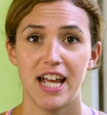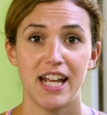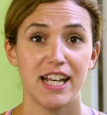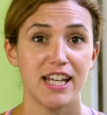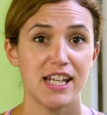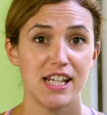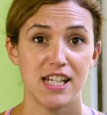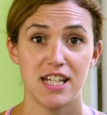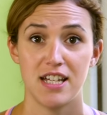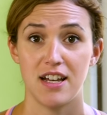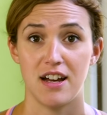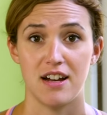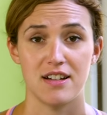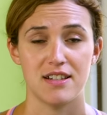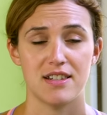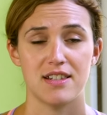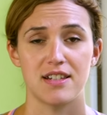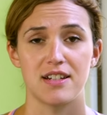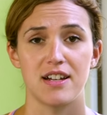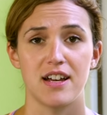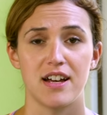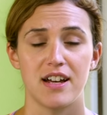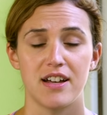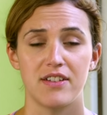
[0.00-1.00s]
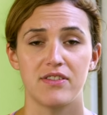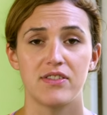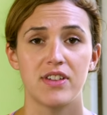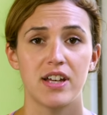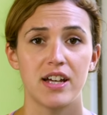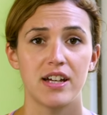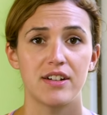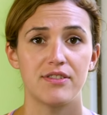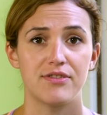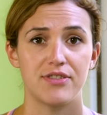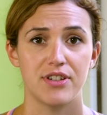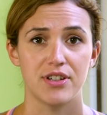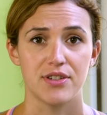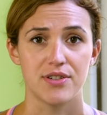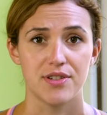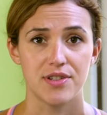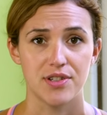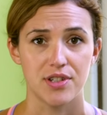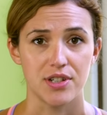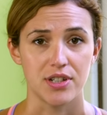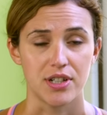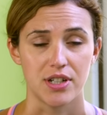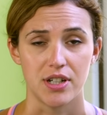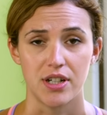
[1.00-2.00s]
any asana that
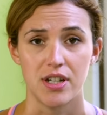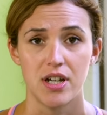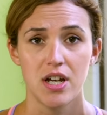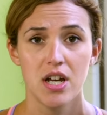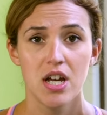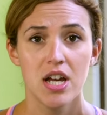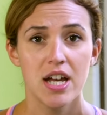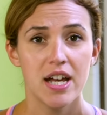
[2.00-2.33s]
feels good.